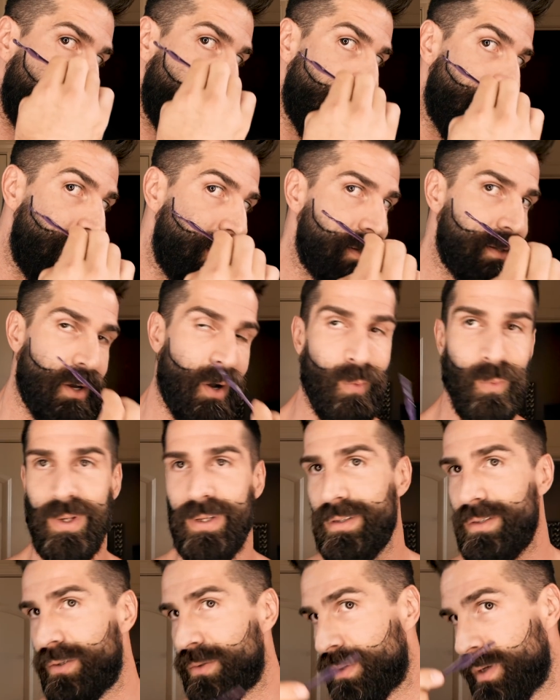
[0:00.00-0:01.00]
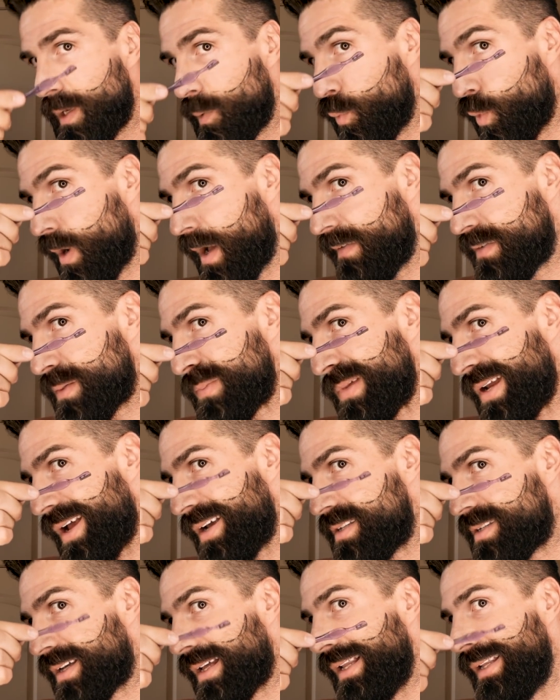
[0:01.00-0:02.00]
and that's all we do, and we'll have some
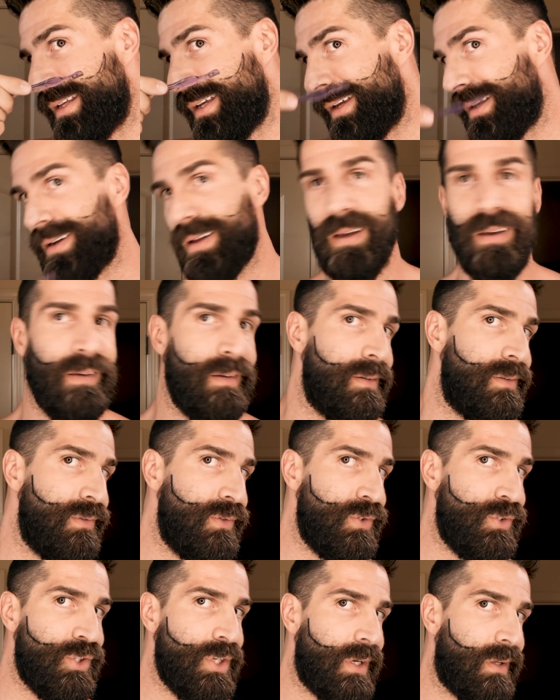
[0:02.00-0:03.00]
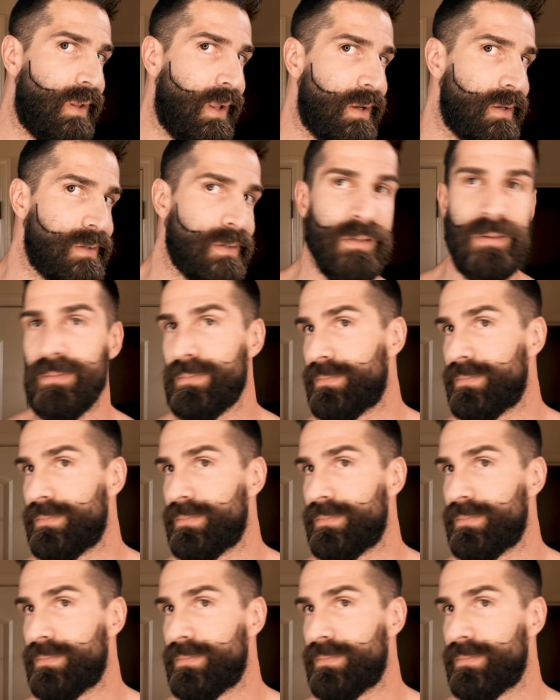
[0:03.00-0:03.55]
nice clean cheek lines.